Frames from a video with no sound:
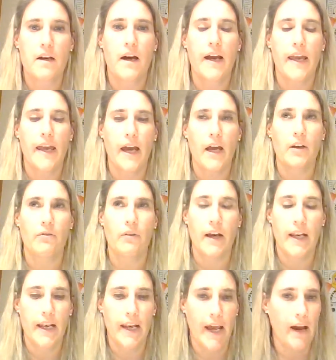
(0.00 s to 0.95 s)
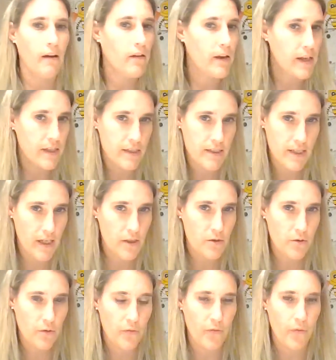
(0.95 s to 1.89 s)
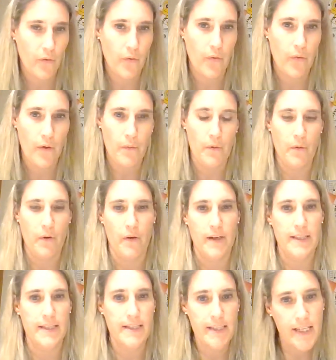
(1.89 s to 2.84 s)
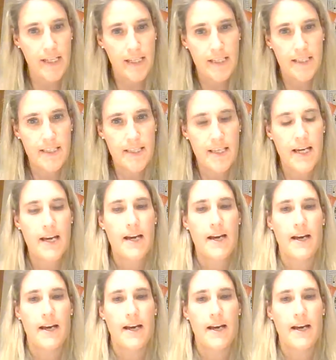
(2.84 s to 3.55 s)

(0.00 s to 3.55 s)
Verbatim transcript: Again, right now it is scheduled for February 6th,